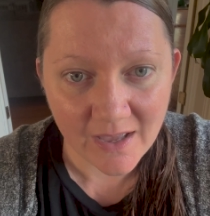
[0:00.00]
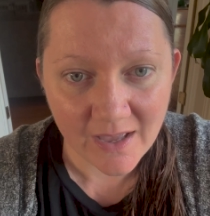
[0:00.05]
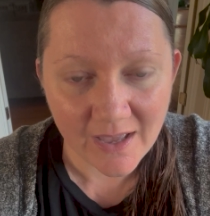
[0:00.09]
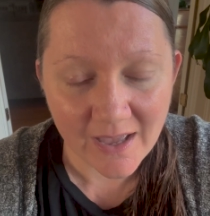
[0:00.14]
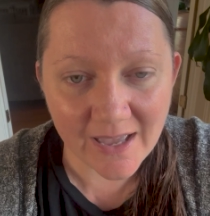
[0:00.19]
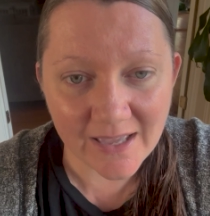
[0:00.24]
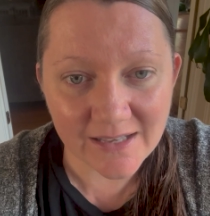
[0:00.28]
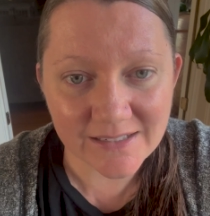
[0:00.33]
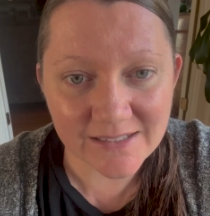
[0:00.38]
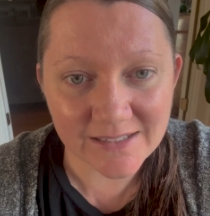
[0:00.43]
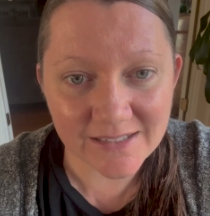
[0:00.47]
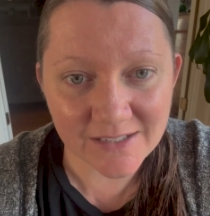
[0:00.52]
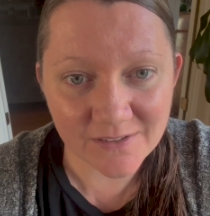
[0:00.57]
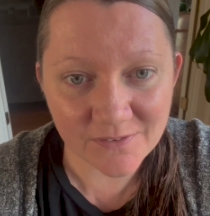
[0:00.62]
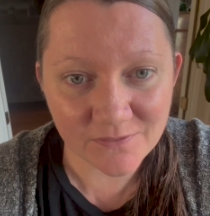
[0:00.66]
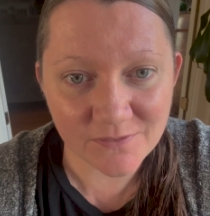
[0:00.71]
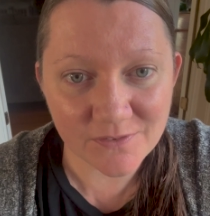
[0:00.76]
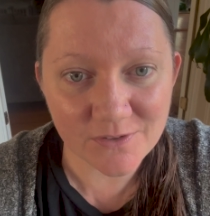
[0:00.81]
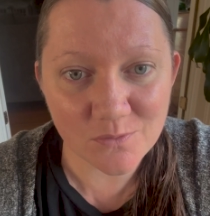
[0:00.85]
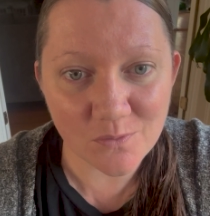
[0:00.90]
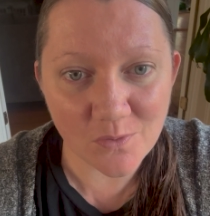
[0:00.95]
And
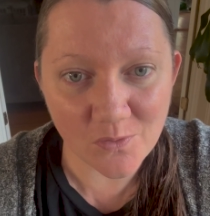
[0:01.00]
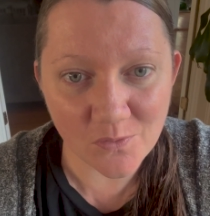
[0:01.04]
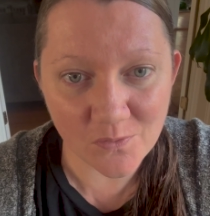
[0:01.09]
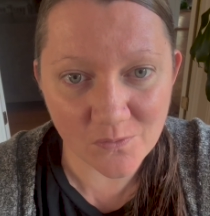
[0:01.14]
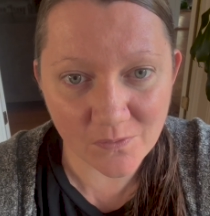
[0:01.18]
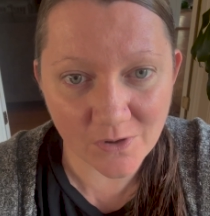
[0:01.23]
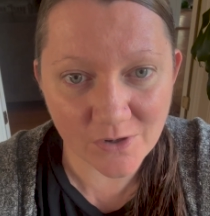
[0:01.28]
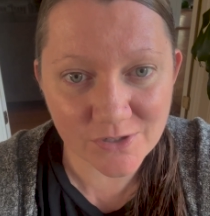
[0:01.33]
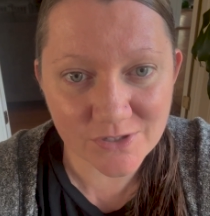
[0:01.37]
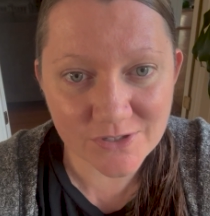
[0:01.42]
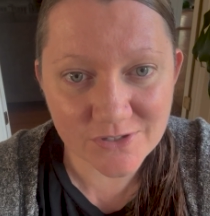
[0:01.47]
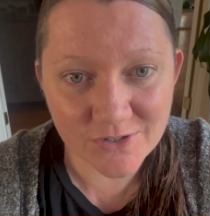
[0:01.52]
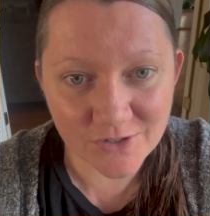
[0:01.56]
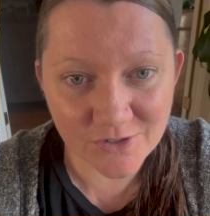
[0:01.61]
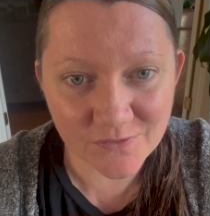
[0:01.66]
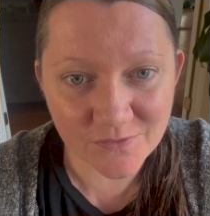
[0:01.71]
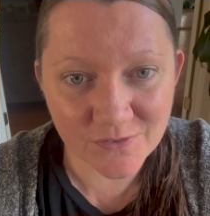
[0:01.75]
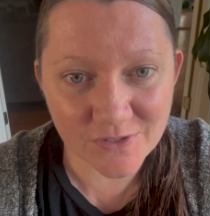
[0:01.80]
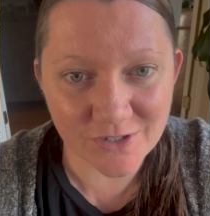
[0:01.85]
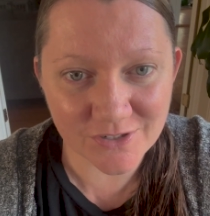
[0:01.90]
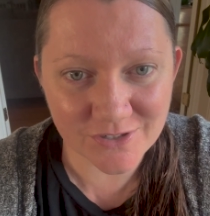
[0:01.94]
if you
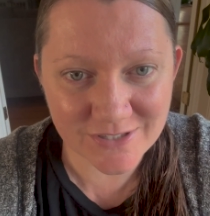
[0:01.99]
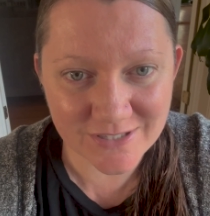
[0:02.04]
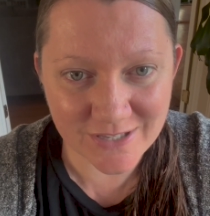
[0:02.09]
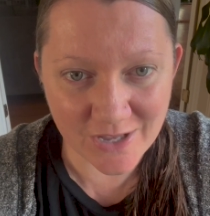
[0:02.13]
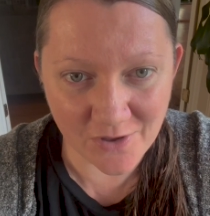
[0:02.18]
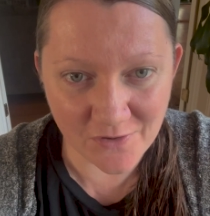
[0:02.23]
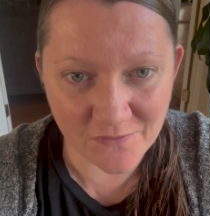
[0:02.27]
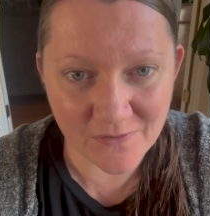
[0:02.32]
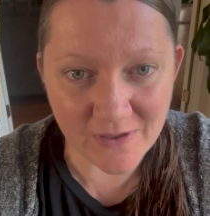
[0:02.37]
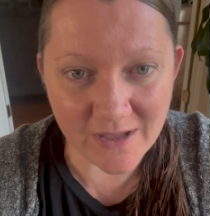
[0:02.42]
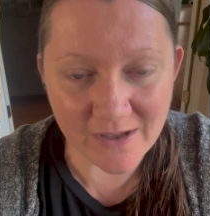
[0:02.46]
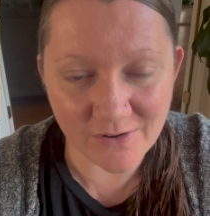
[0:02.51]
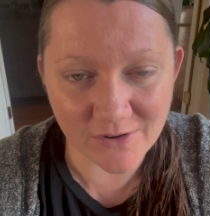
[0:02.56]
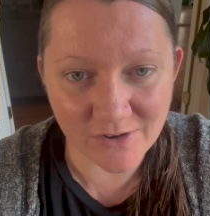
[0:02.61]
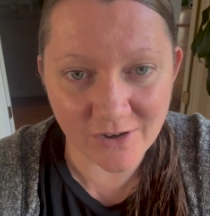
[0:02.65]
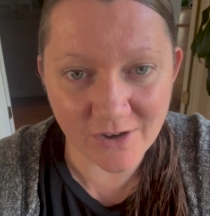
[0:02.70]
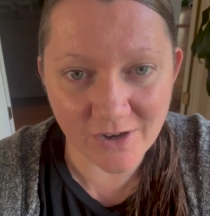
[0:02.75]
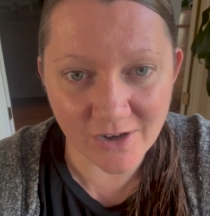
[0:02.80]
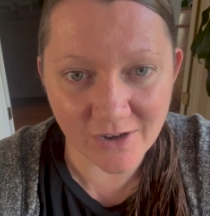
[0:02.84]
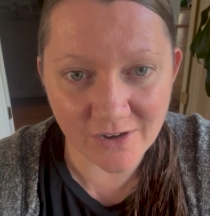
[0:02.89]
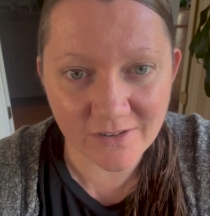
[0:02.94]
overserve yourself
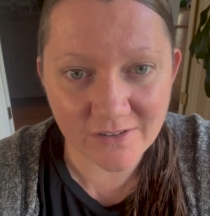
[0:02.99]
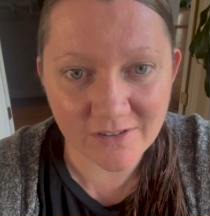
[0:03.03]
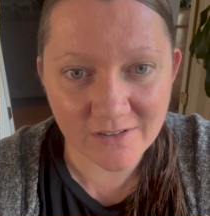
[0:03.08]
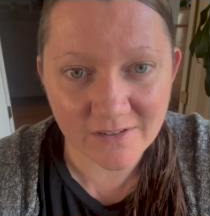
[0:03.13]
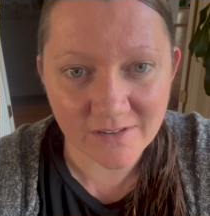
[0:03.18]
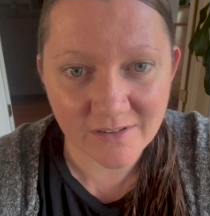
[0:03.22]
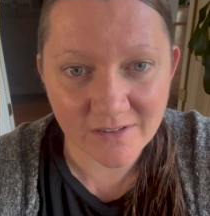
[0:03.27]
alcohol,